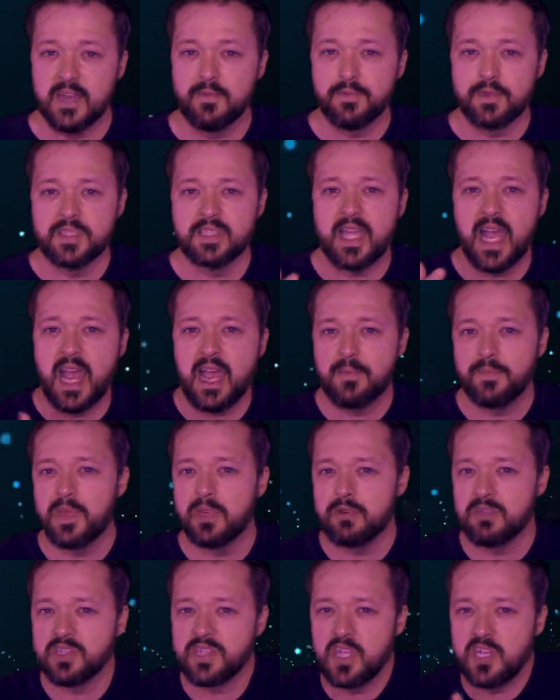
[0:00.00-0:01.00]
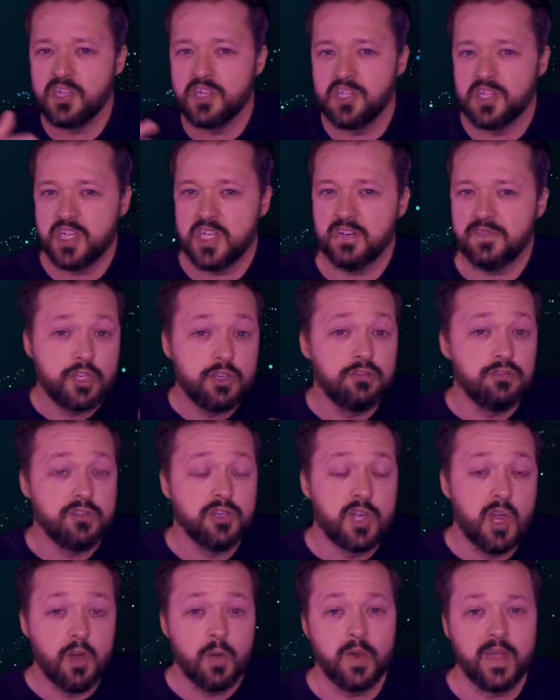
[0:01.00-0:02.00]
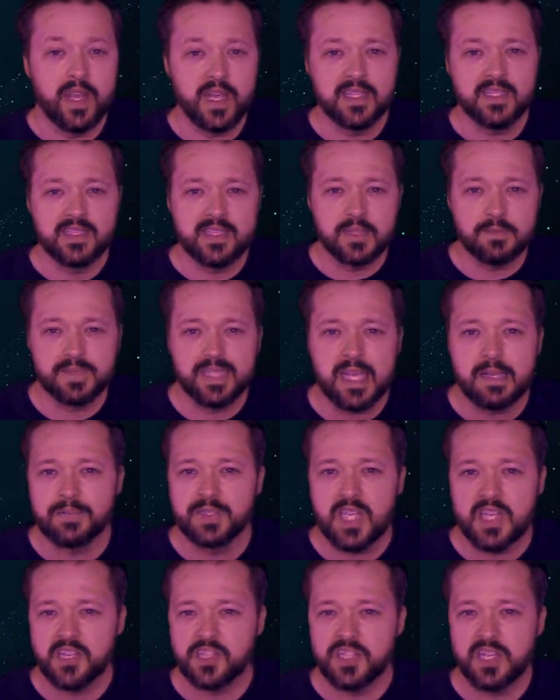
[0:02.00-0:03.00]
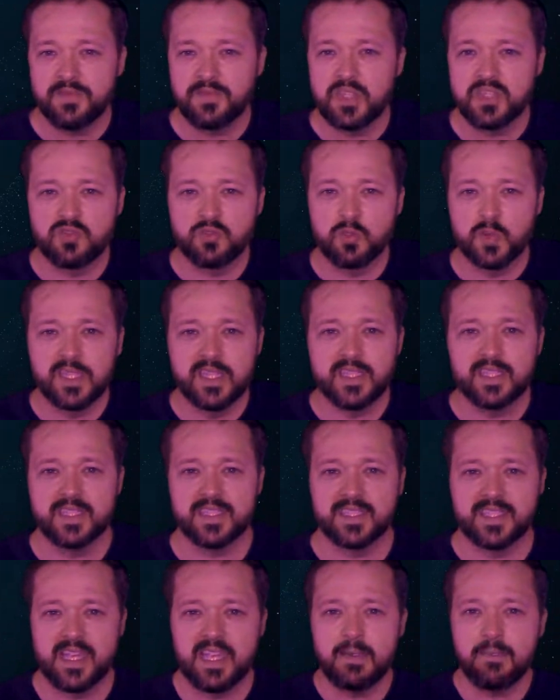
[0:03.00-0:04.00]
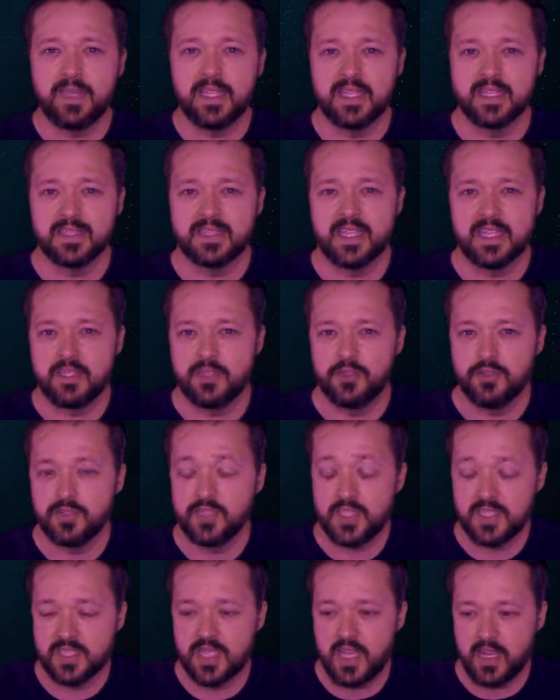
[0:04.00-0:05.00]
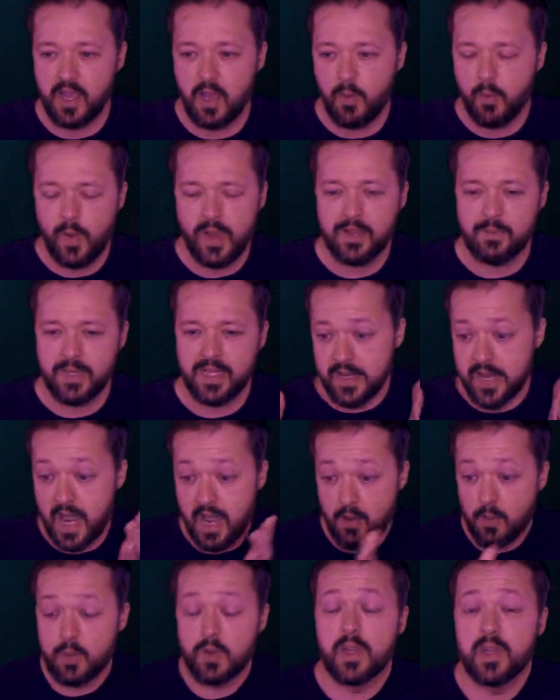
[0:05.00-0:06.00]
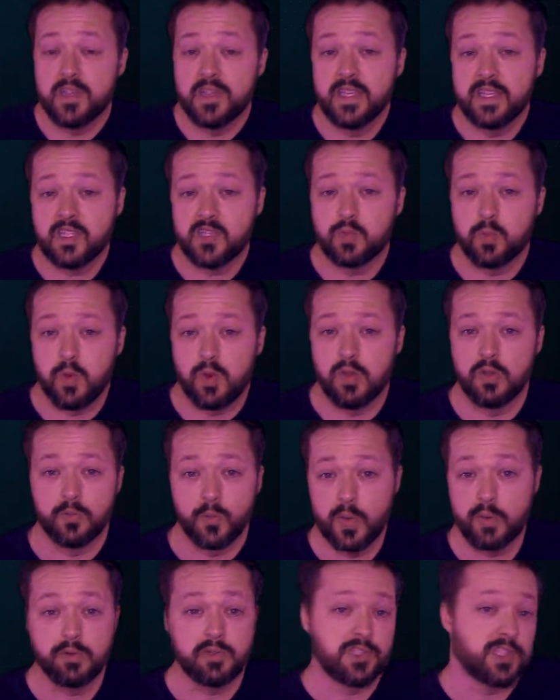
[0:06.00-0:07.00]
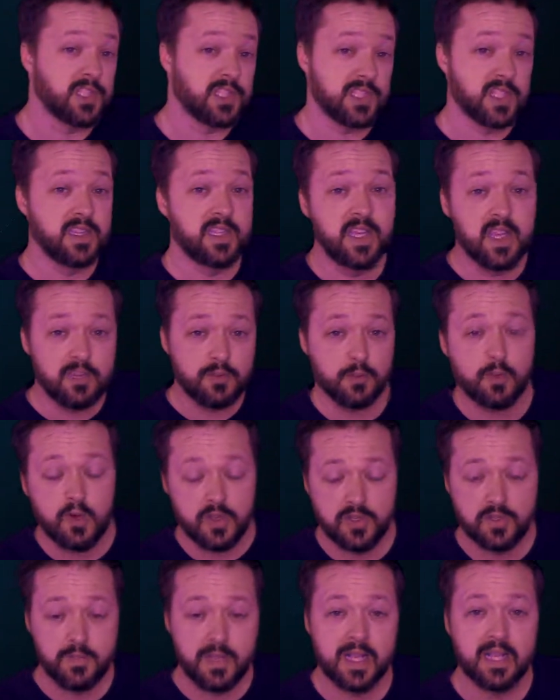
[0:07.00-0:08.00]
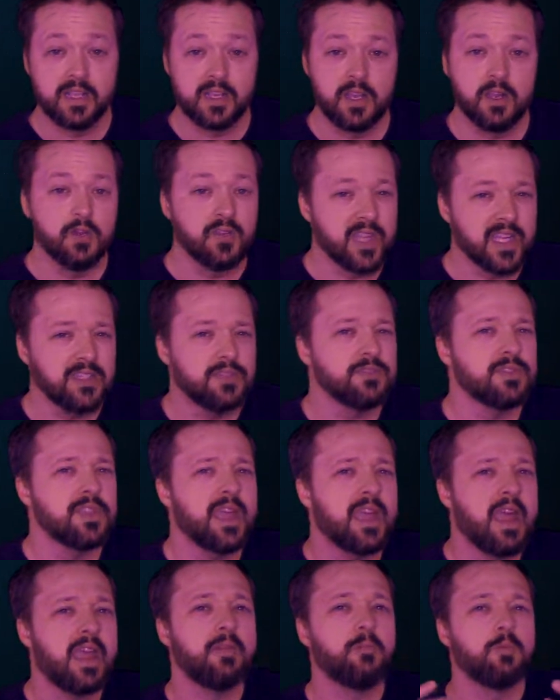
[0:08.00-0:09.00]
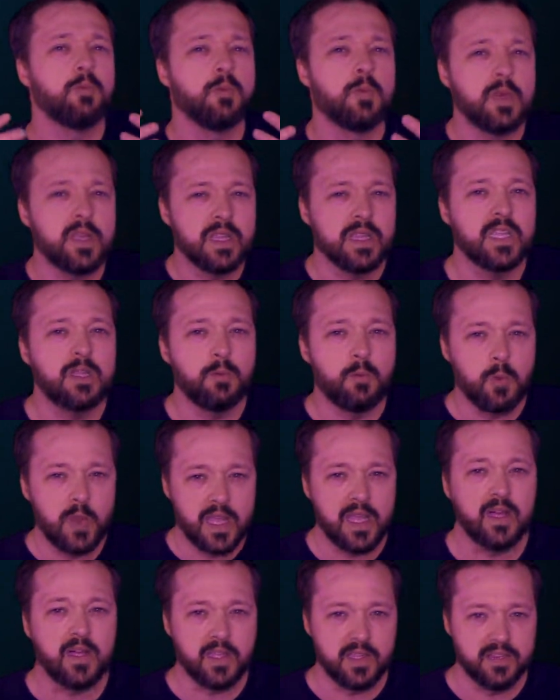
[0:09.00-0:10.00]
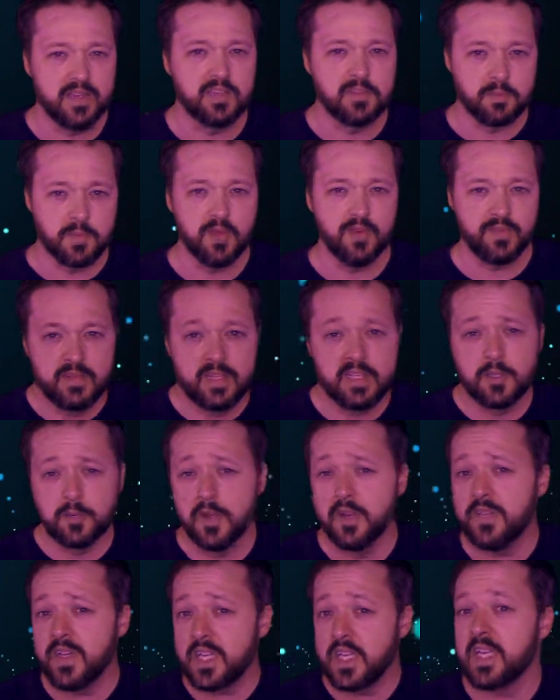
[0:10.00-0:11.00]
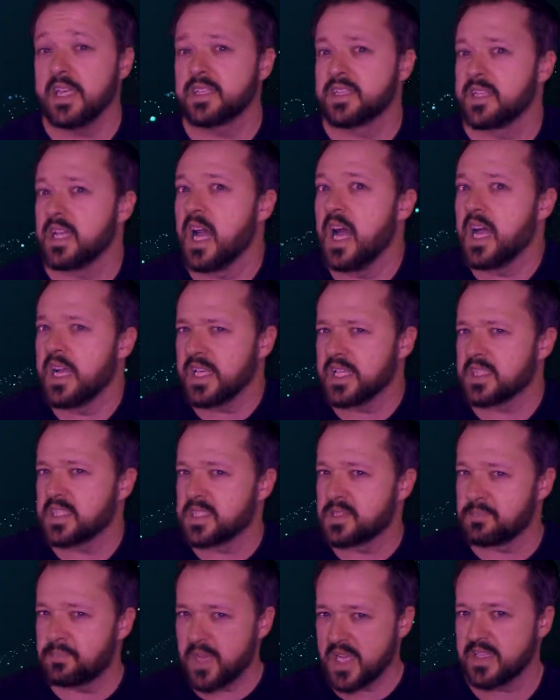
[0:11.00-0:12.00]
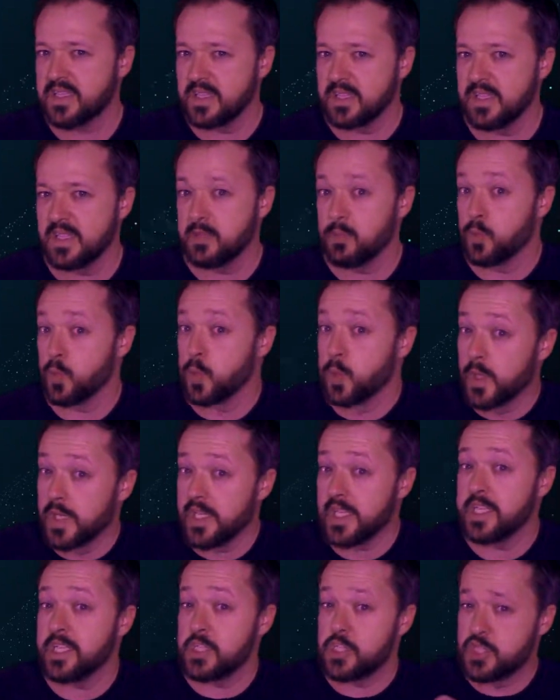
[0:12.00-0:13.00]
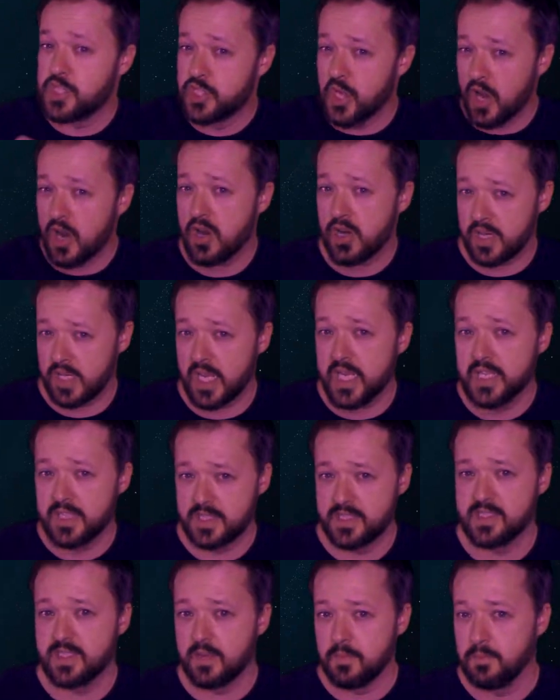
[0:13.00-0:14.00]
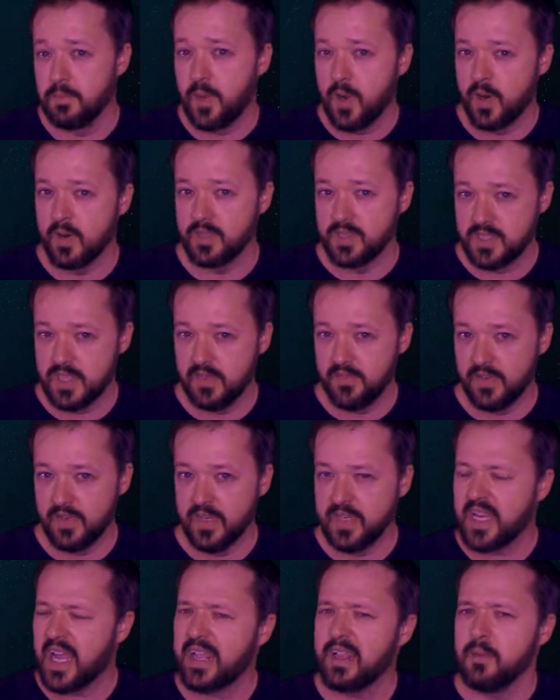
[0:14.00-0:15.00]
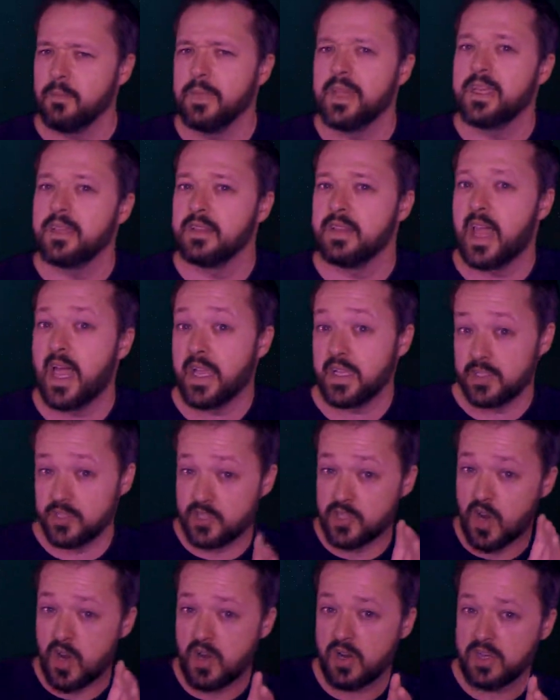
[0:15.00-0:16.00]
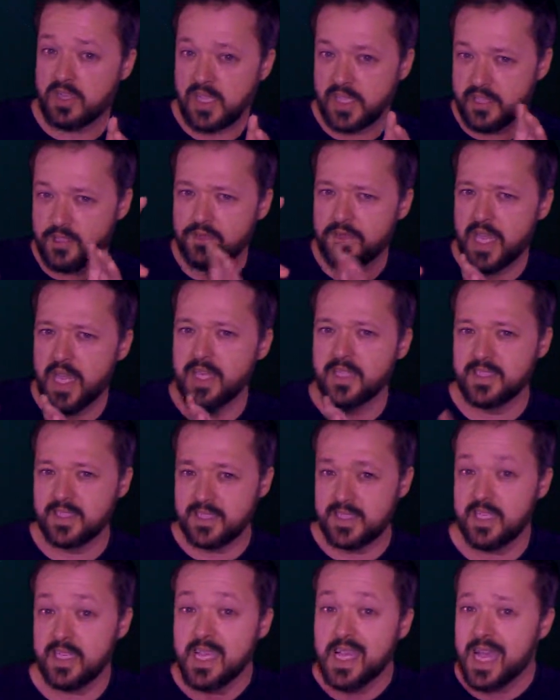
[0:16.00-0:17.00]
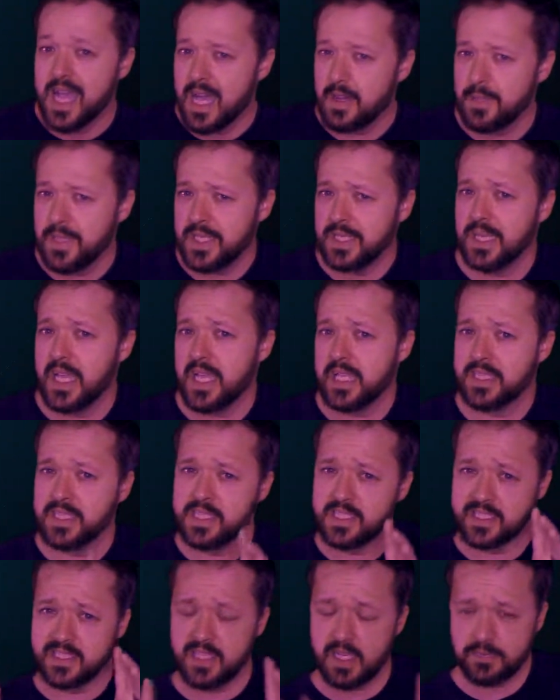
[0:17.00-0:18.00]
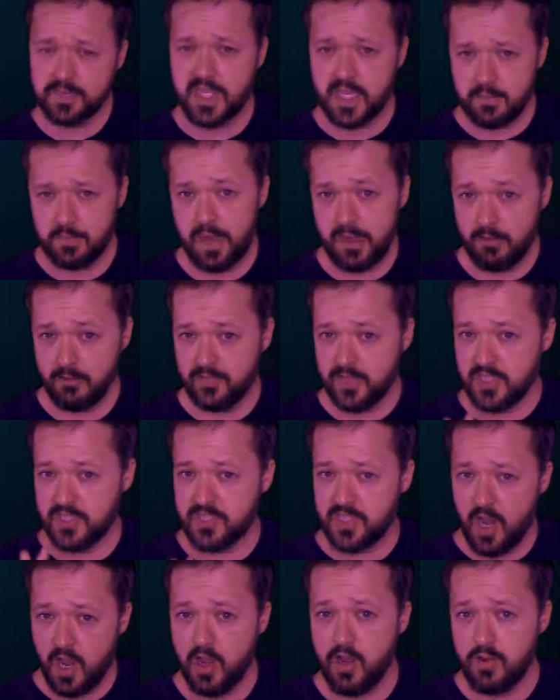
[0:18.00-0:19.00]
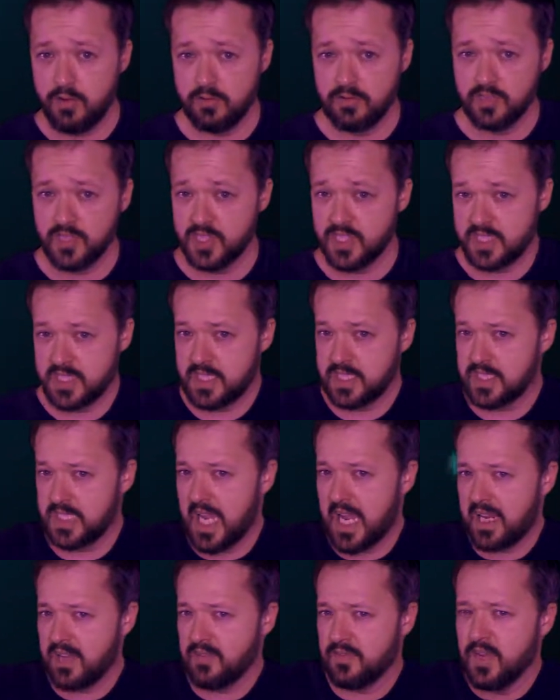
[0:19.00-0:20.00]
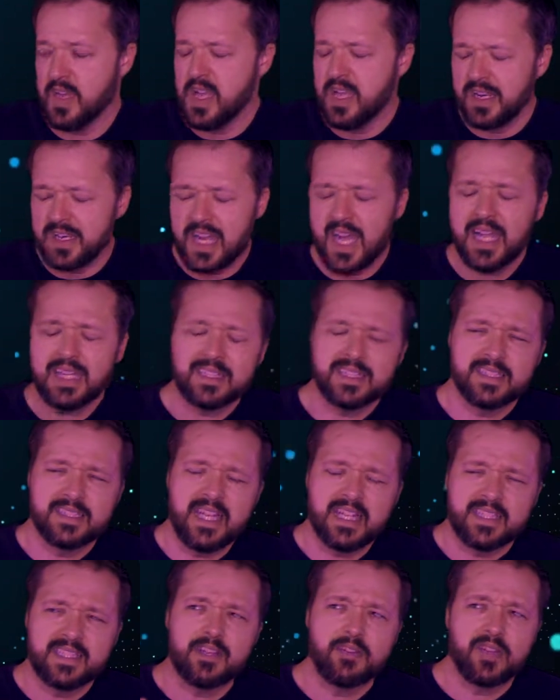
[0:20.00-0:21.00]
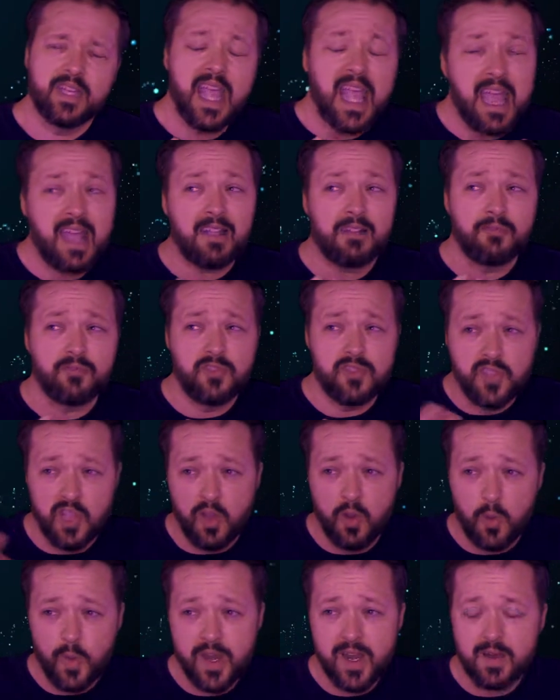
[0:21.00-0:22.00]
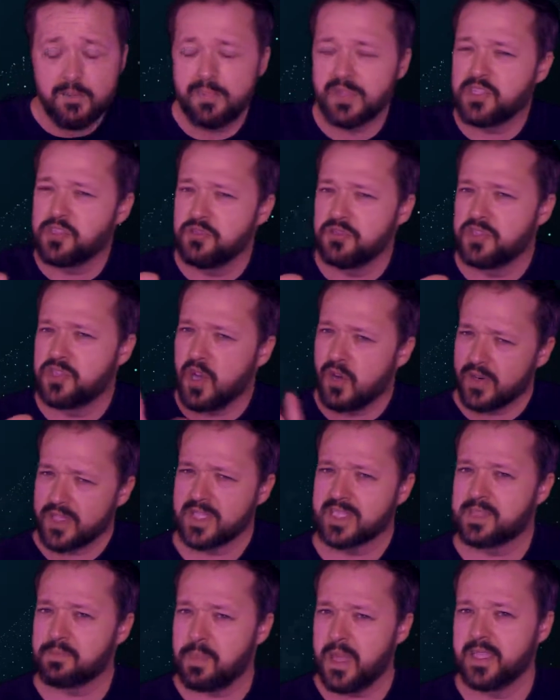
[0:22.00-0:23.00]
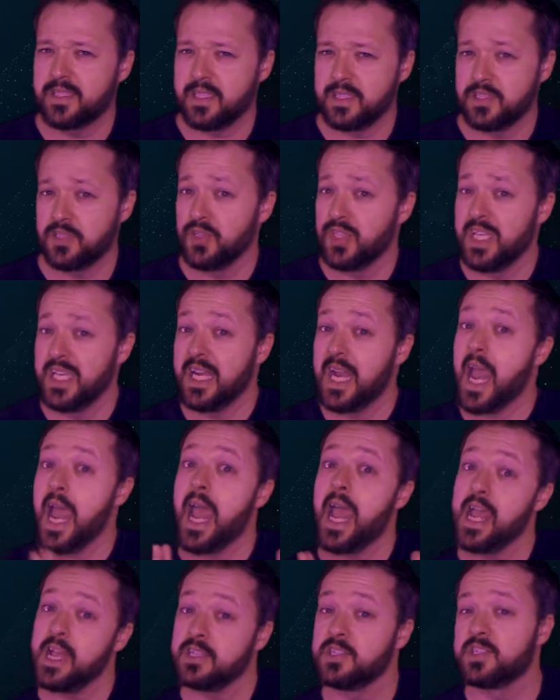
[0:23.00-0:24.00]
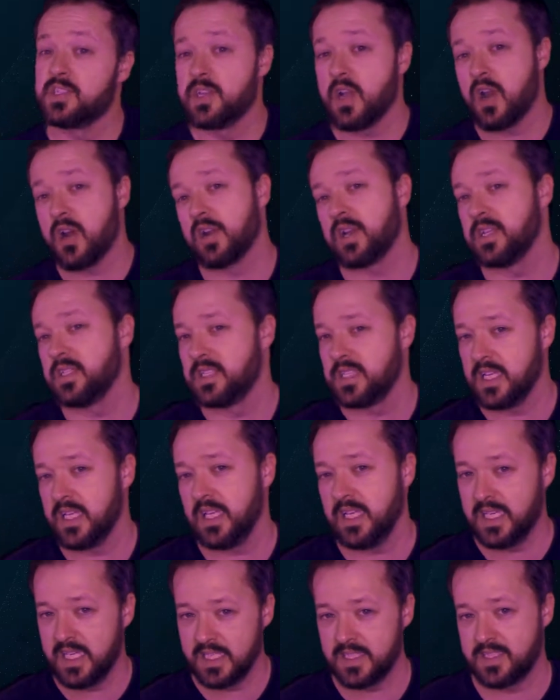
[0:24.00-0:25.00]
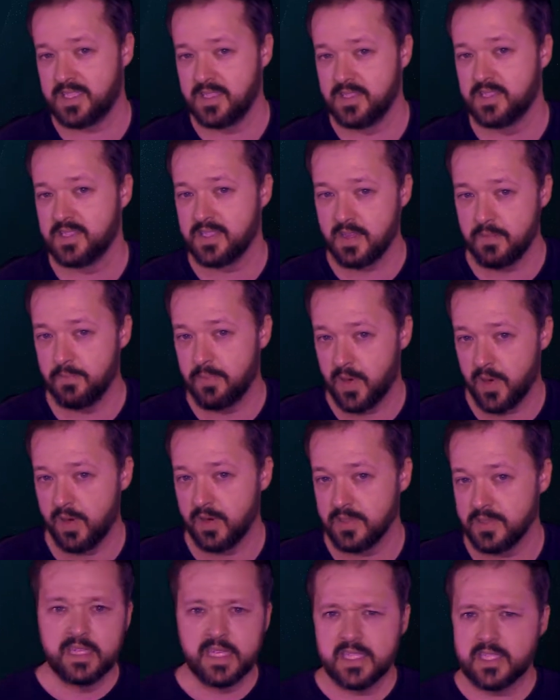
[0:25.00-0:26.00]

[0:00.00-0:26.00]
Every time there is a shift, you know it. And sometimes that shift is really seamless and you're just like, oh, wait a minute. Now we're in this world. We were just in the other world a minute ago. And they do that really well in this movie. Now the movie gets unexpectedly really dark in some parts of it. And I don't mean like dark like you can't see. I mean like the subject matter, the tone, just kind of not necessarily out of nowhere, but you don't expect it to get as dark as it gets in some parts.